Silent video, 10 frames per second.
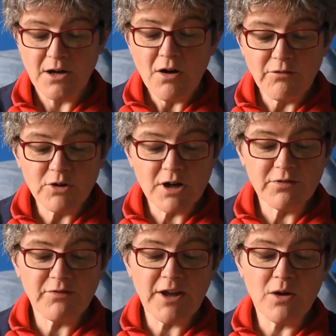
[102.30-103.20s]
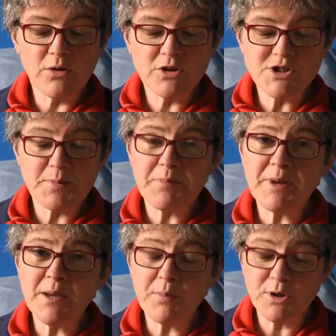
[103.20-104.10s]
for our failure to be
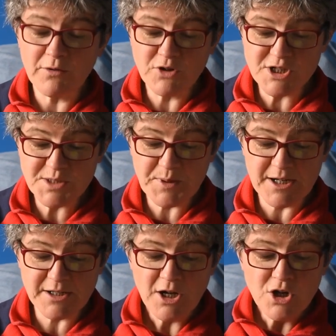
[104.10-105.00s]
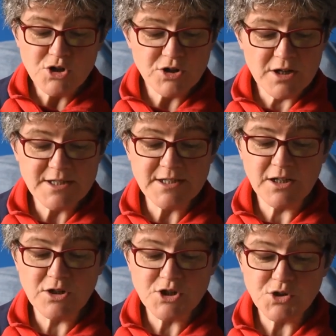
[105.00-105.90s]
people of your Spirit, trusting
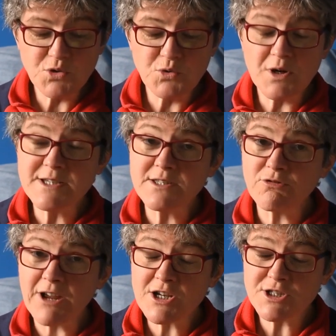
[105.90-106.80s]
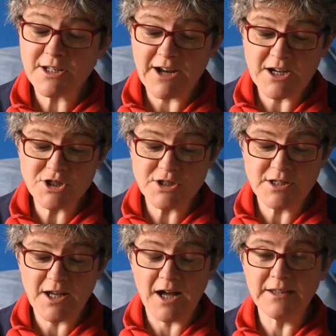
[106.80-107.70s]
as you as the
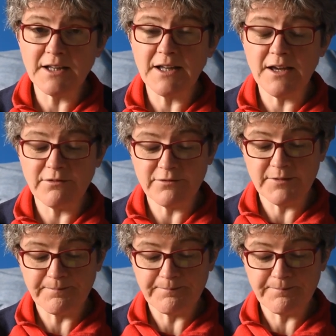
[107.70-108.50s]
resurrection and the life.